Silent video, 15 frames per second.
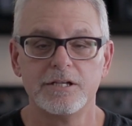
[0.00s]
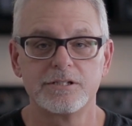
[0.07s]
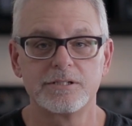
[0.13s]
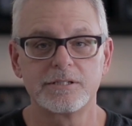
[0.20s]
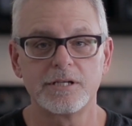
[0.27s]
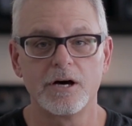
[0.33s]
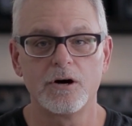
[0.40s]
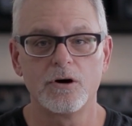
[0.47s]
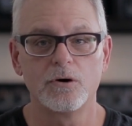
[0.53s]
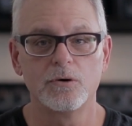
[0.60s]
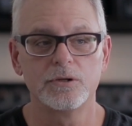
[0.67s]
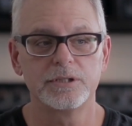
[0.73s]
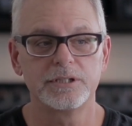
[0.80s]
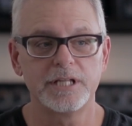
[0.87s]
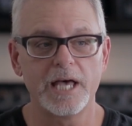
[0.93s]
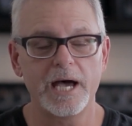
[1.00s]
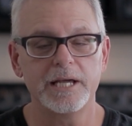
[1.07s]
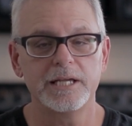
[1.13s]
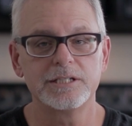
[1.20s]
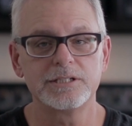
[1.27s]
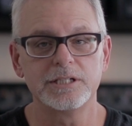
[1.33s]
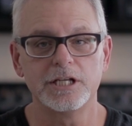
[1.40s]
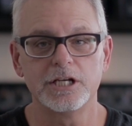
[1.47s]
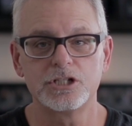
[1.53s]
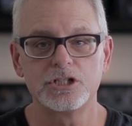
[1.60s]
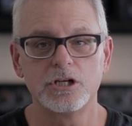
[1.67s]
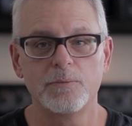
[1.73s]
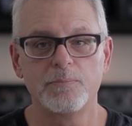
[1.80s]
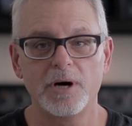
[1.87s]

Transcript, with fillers: So that is an issue,